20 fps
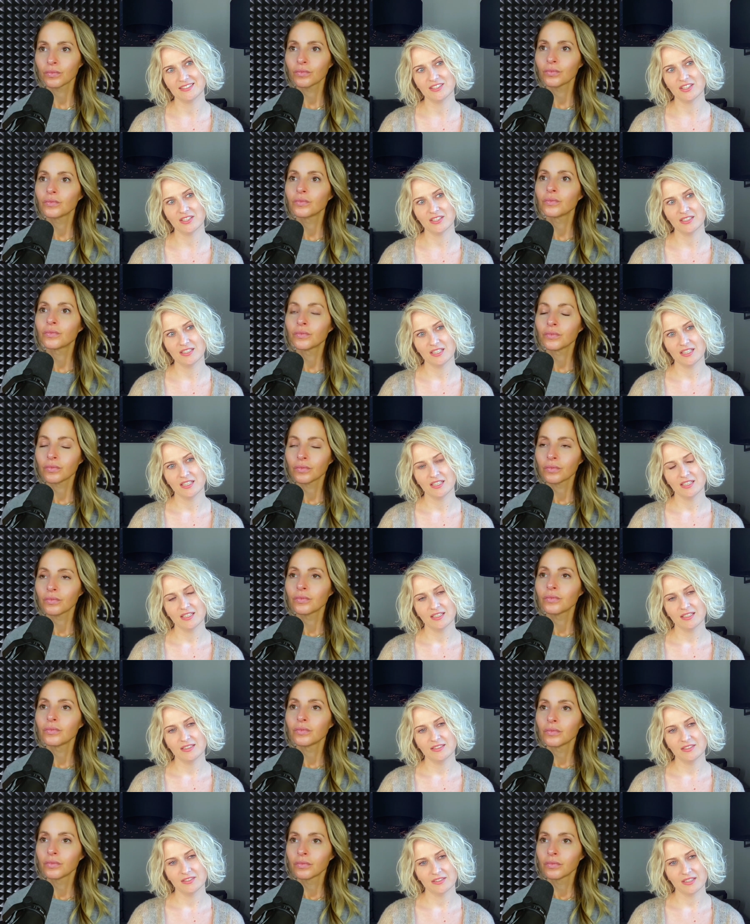Speaker 1: not
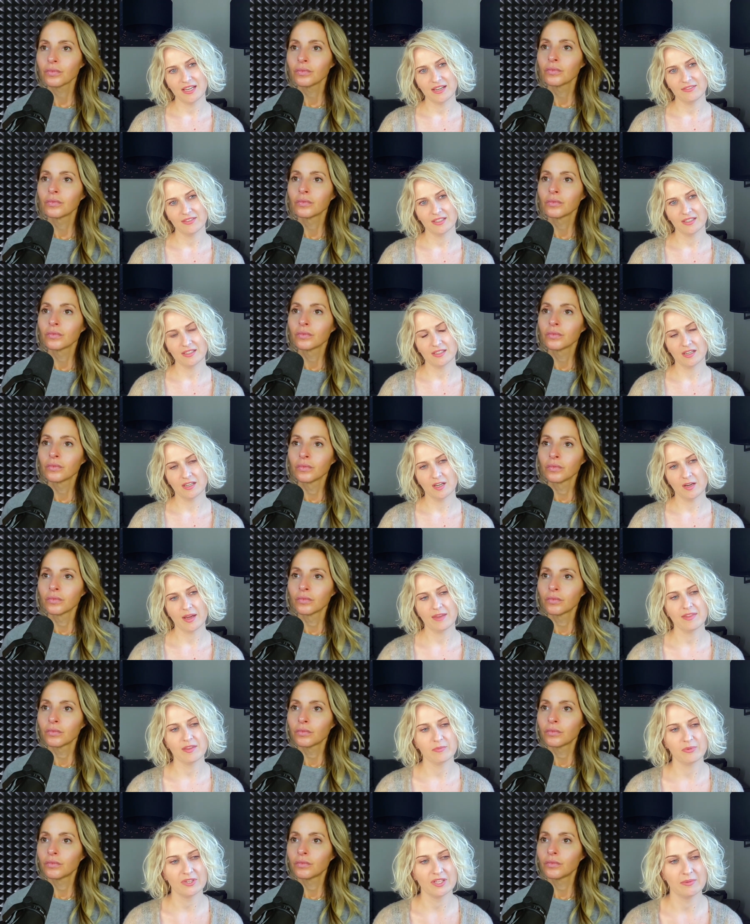not having uh, i
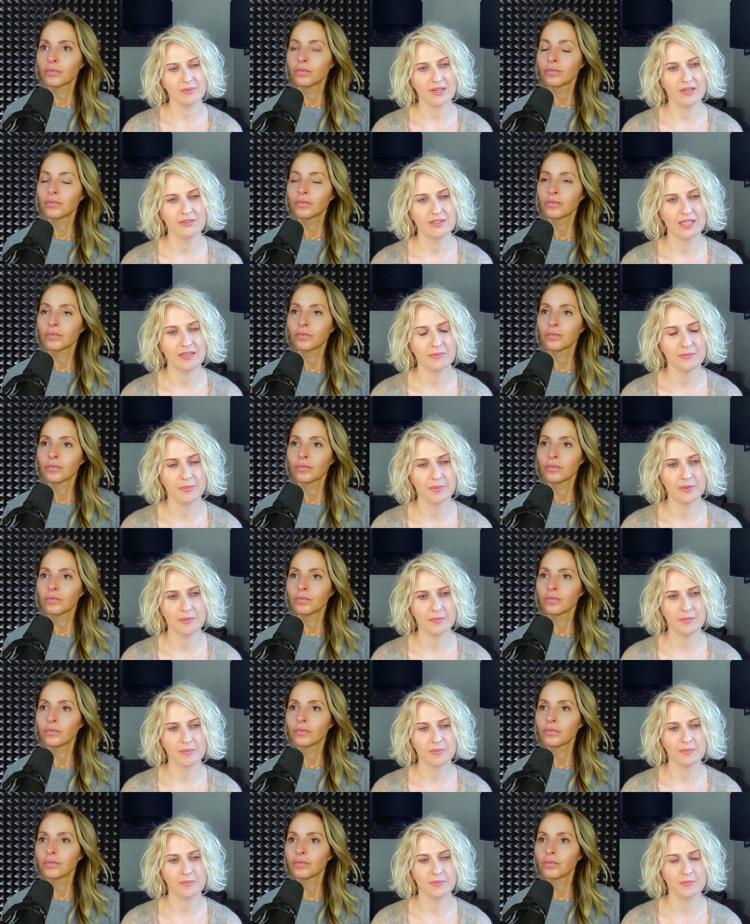think brené brown
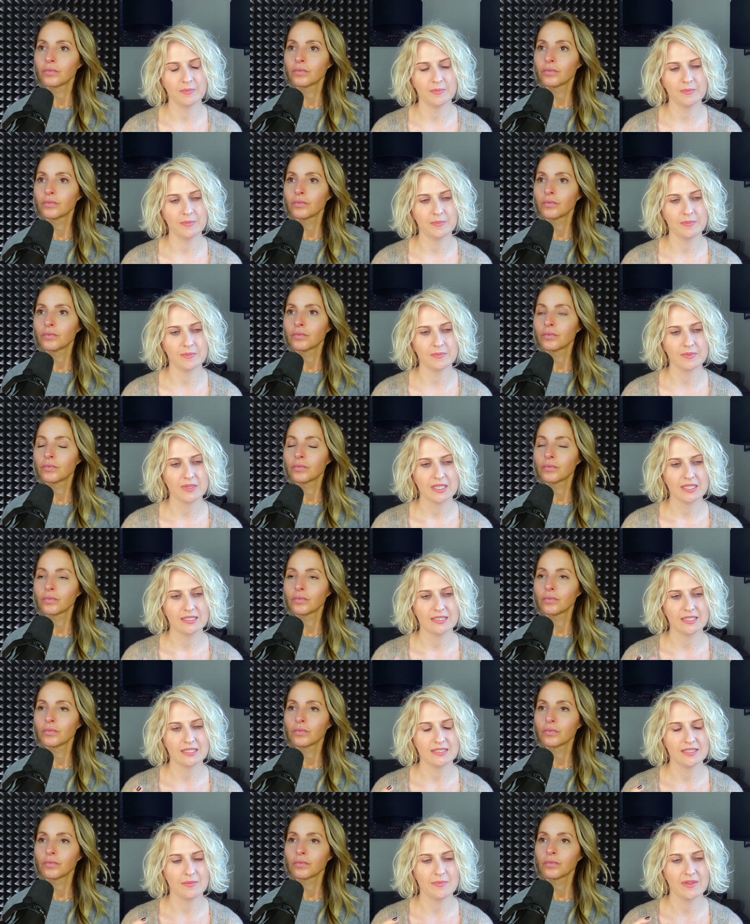mm,
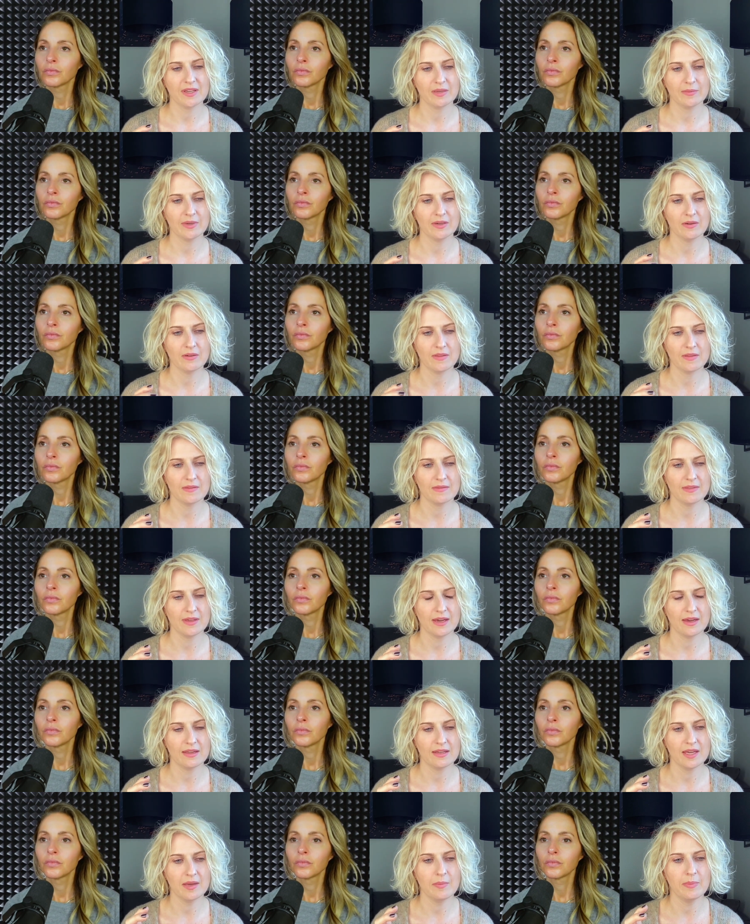says something about
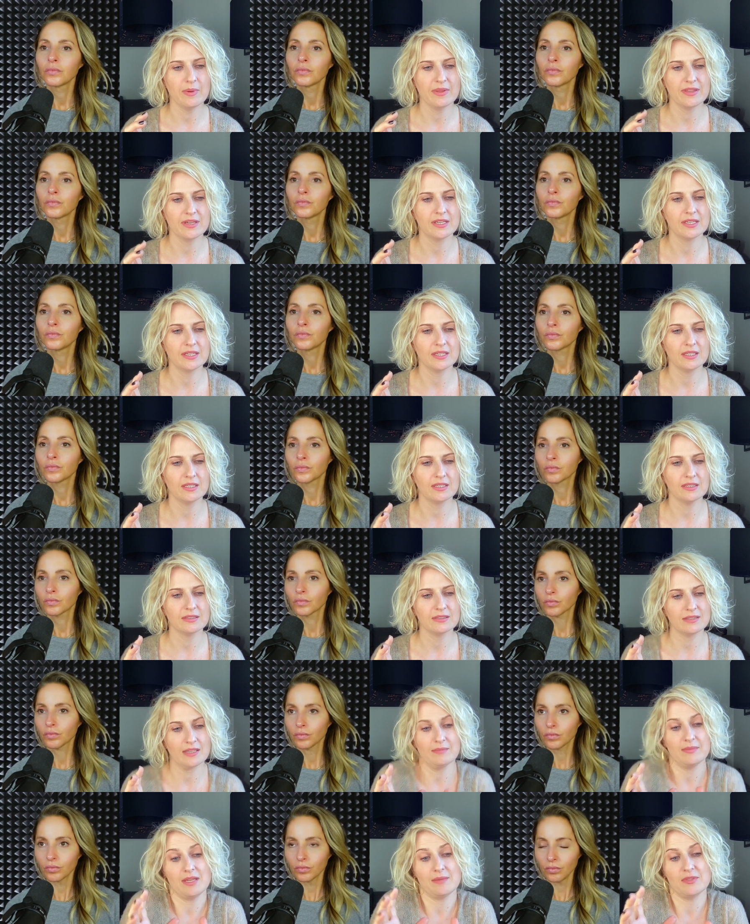that empathy
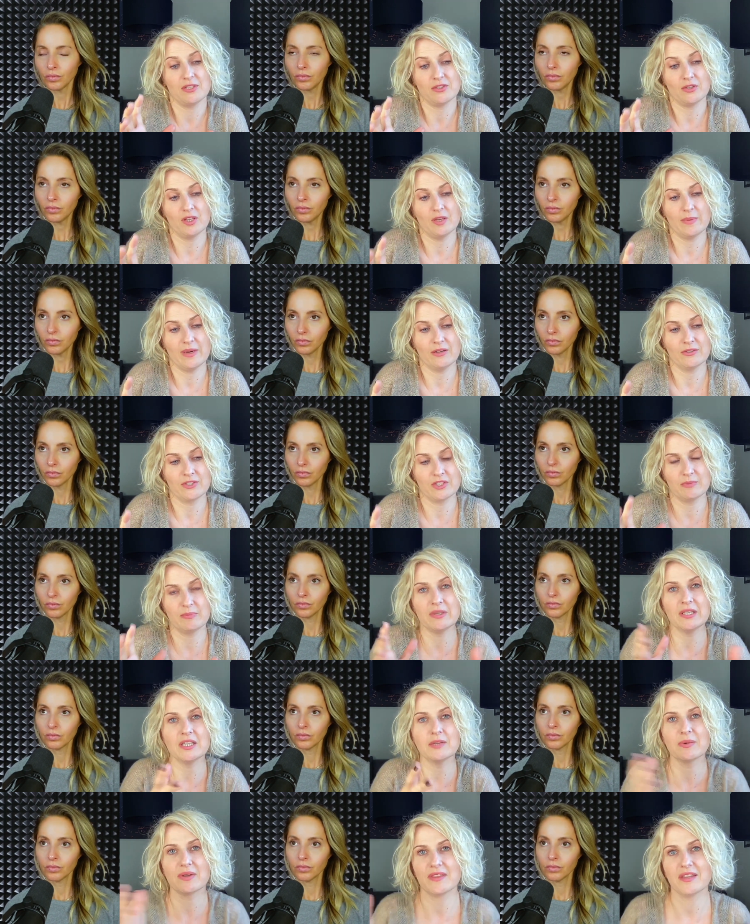sometimes is all about just
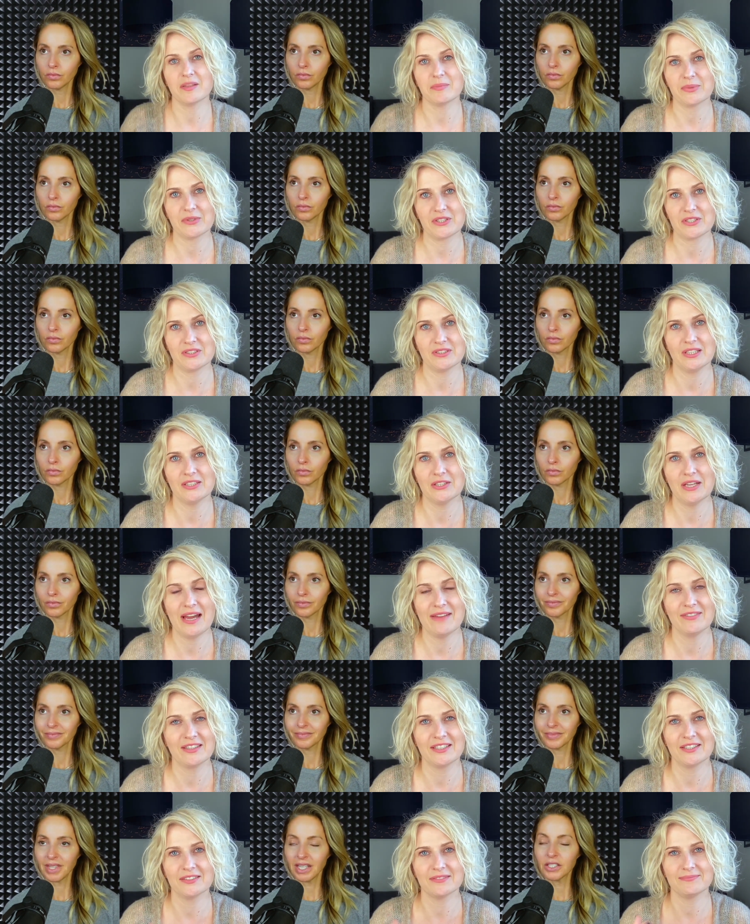being with that person and
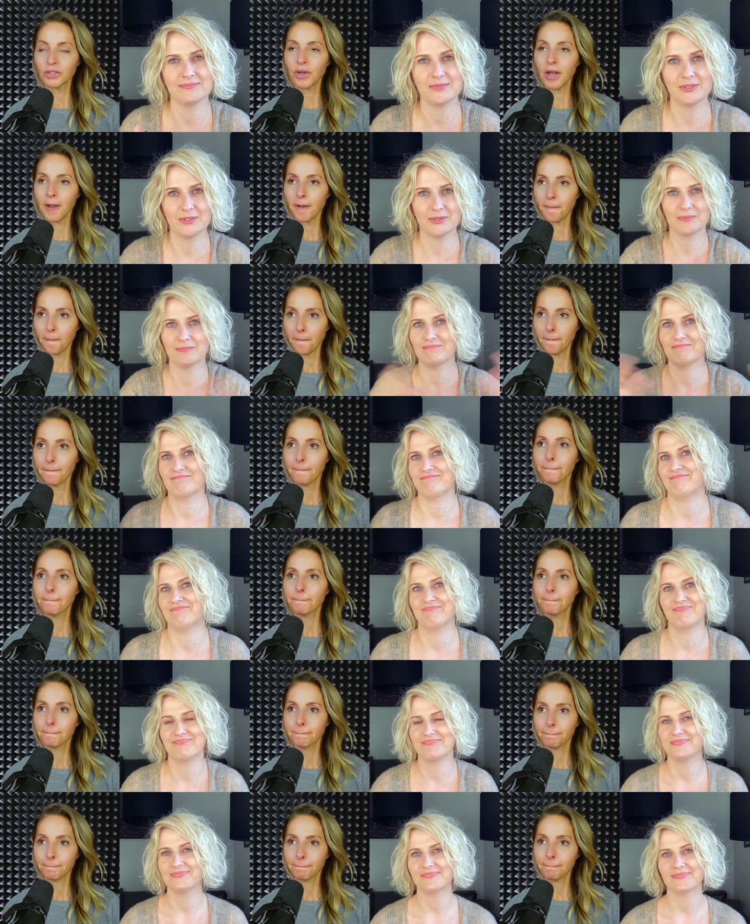having that's right
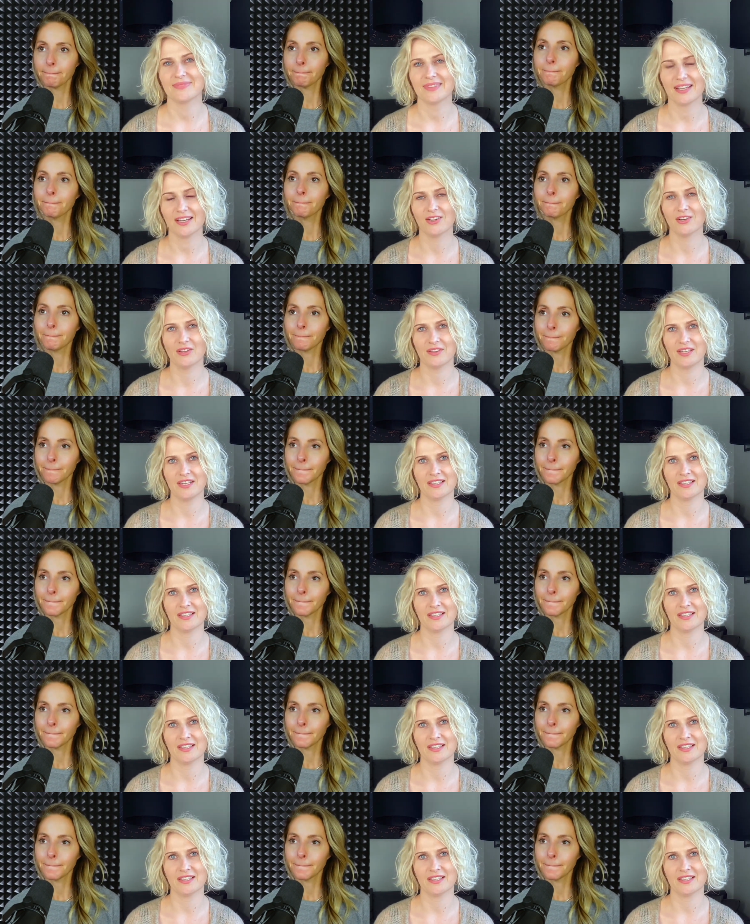all the